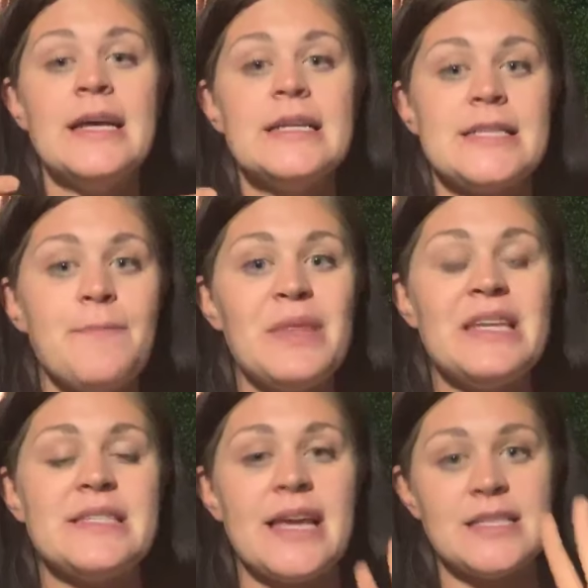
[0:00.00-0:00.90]

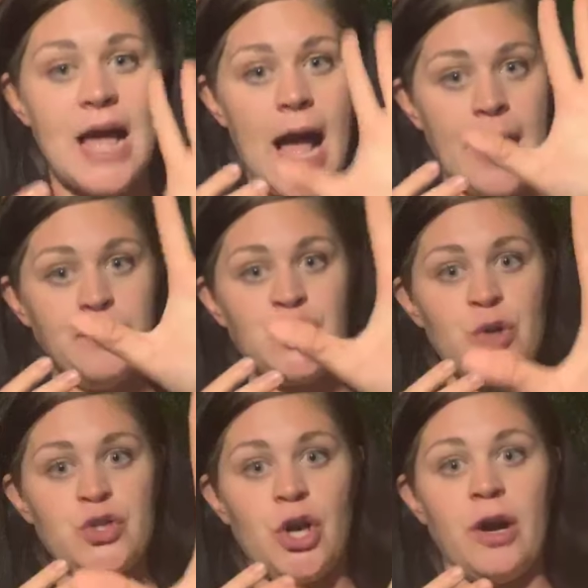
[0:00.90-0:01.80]
Sympathy says, I'm so
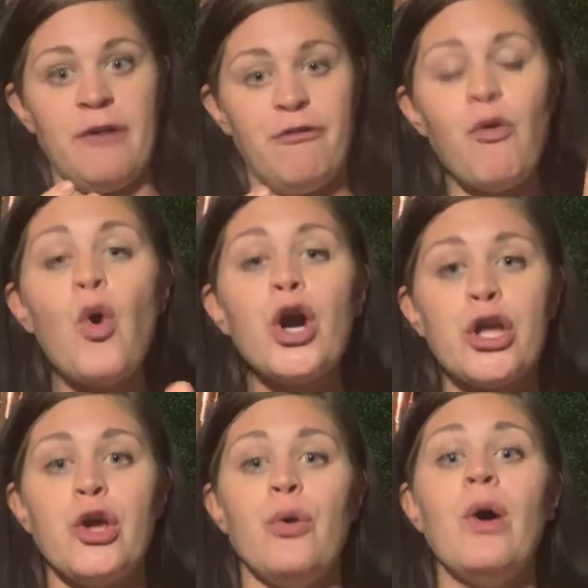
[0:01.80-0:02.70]
sorry for
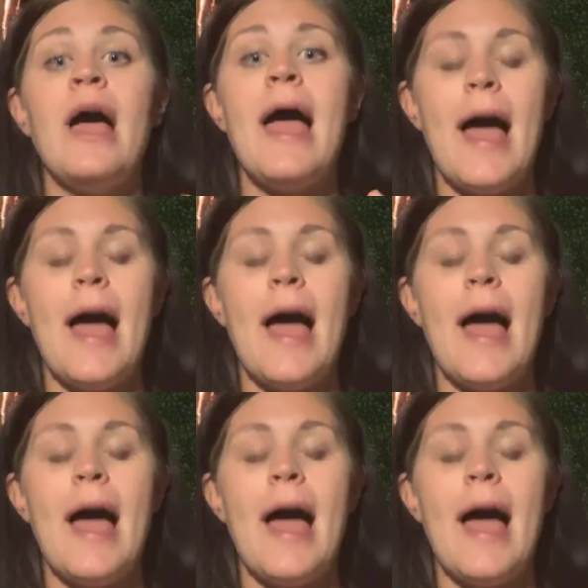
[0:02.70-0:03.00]
you.